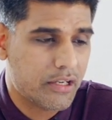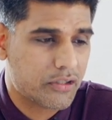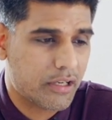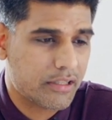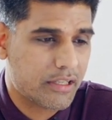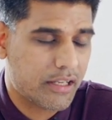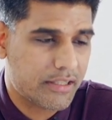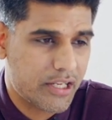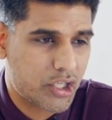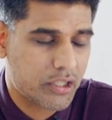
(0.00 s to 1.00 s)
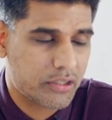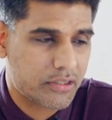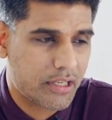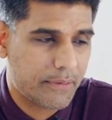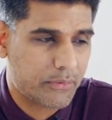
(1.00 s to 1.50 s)
certain
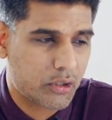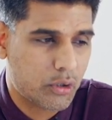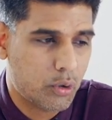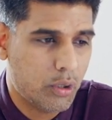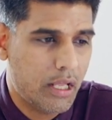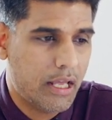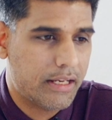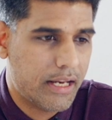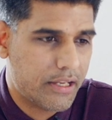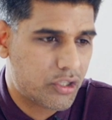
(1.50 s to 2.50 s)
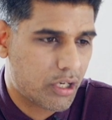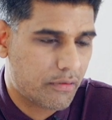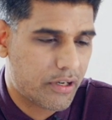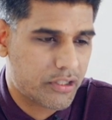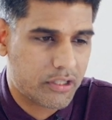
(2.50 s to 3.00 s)
conditions come through nature
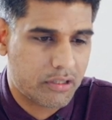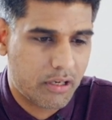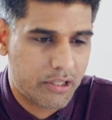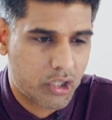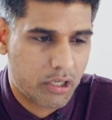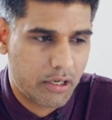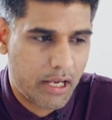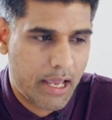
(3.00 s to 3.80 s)
versus nurture.